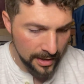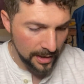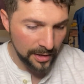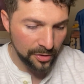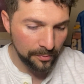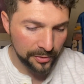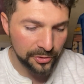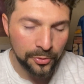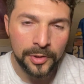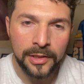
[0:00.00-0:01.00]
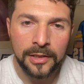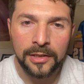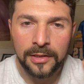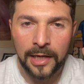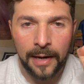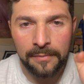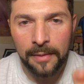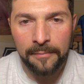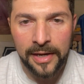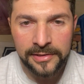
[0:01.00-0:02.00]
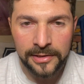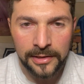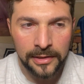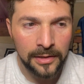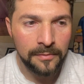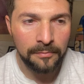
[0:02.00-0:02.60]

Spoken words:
And number three, I'm not Mexican.